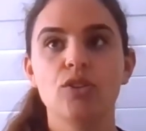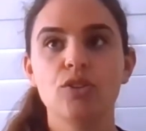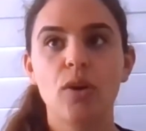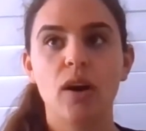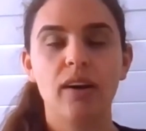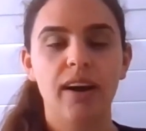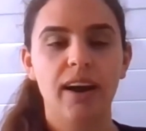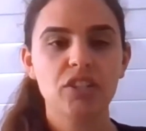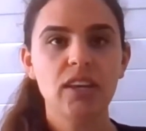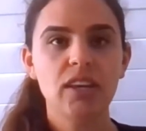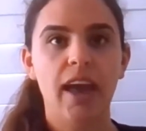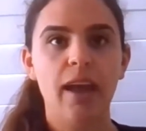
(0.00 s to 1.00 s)
you are
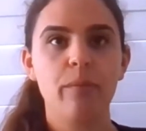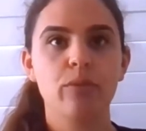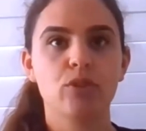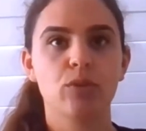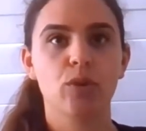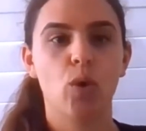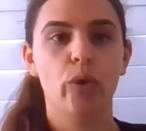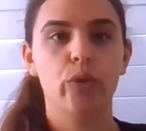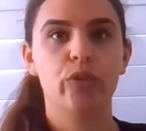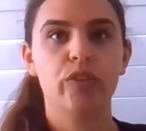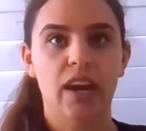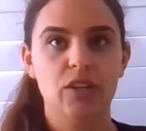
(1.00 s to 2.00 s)
actually able to
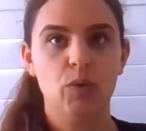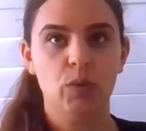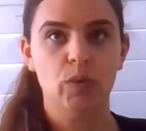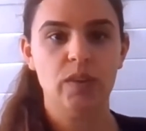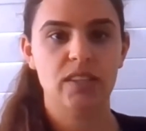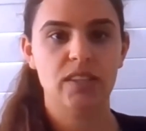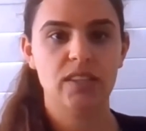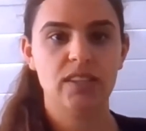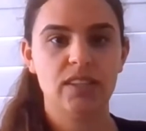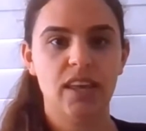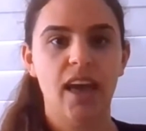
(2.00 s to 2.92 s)
record scheduled visits.